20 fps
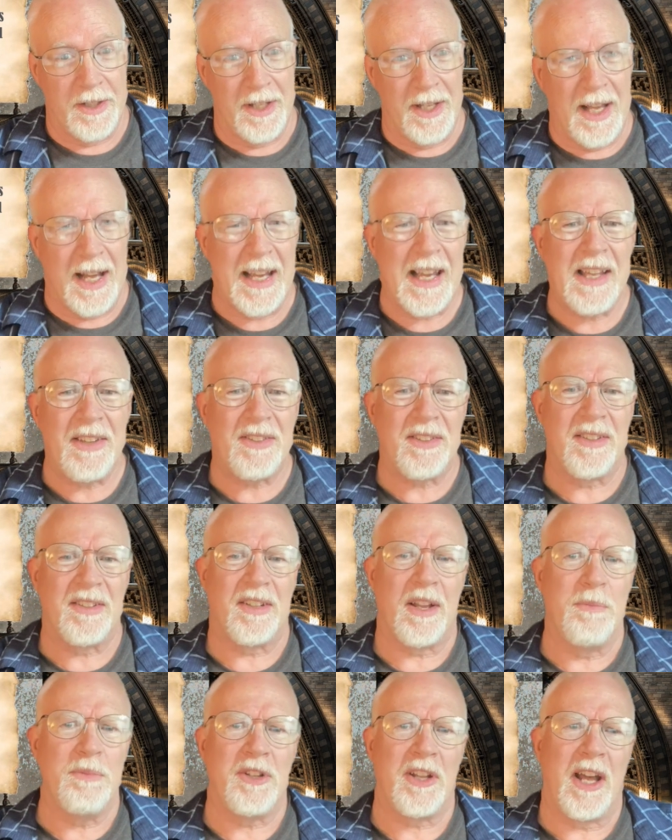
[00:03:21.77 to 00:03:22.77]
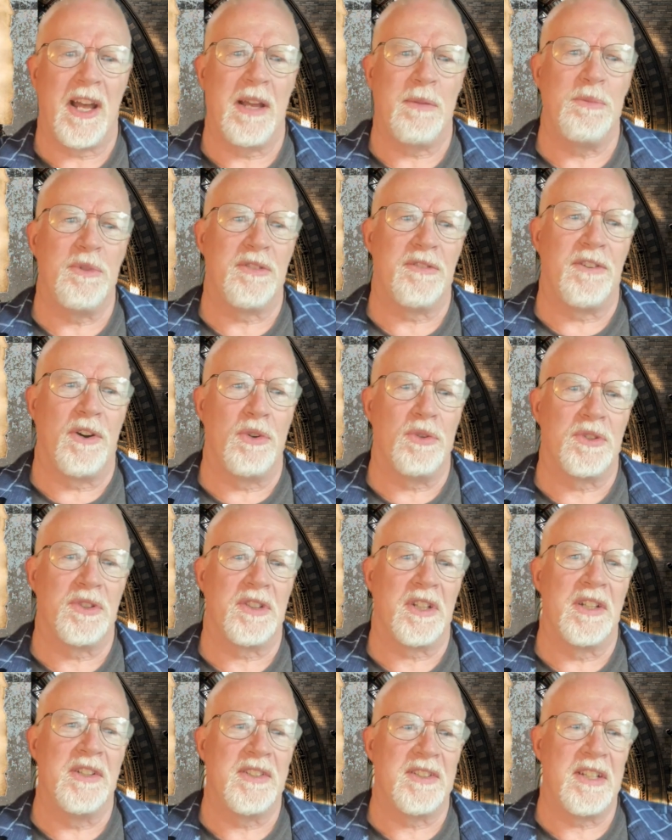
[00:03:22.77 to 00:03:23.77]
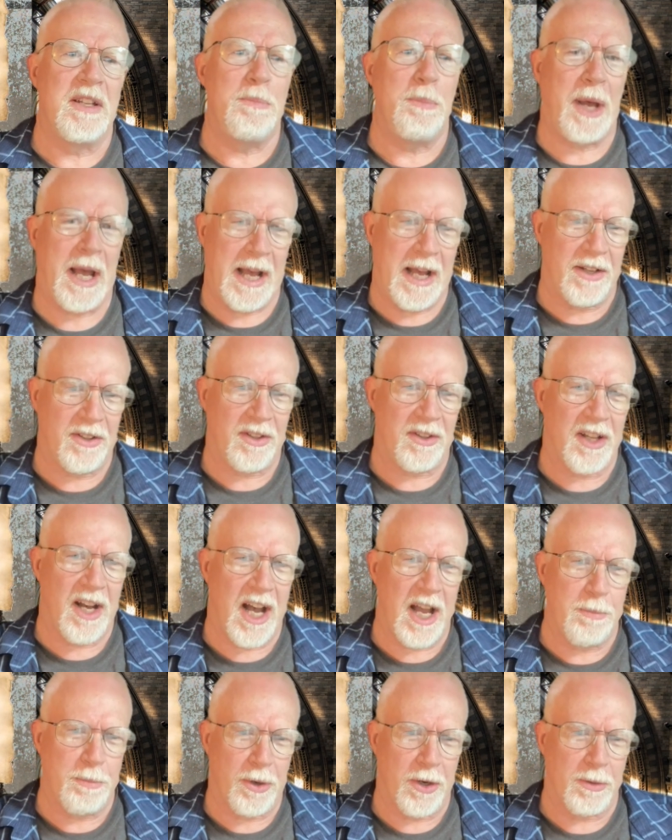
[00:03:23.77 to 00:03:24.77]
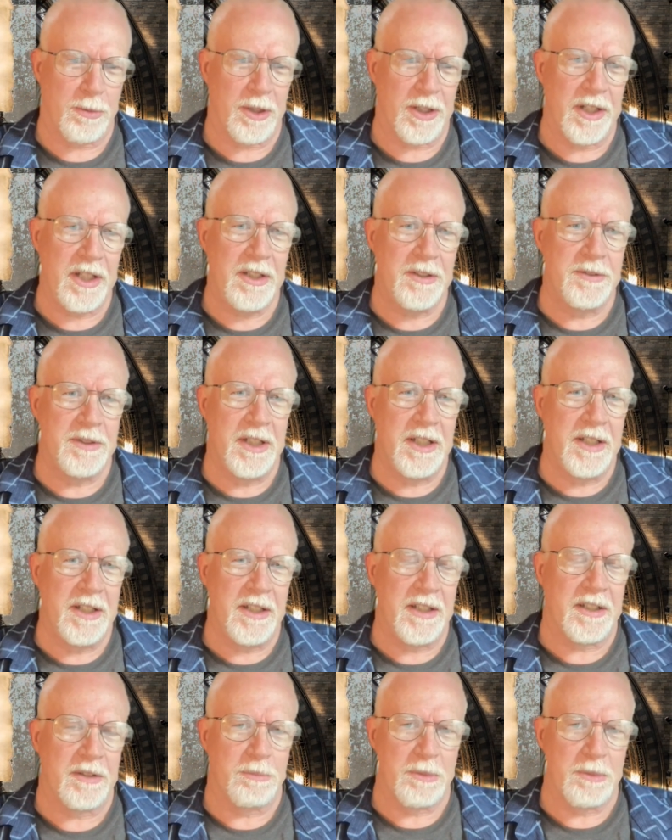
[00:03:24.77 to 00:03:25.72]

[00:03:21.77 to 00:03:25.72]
I guess sometimes folks can see past the hyperbole and